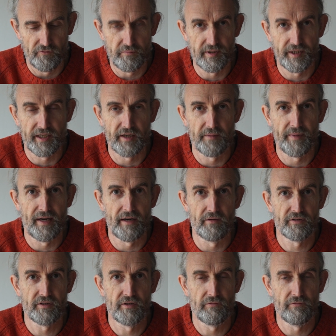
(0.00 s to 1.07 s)
bringing
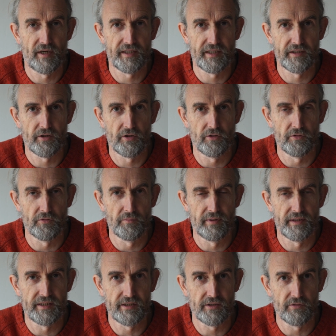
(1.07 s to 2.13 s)
about radical
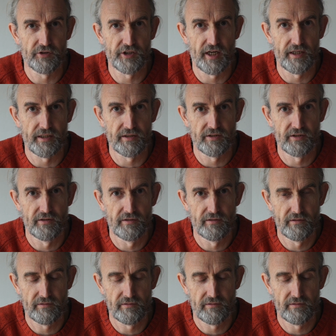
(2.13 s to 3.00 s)
political change,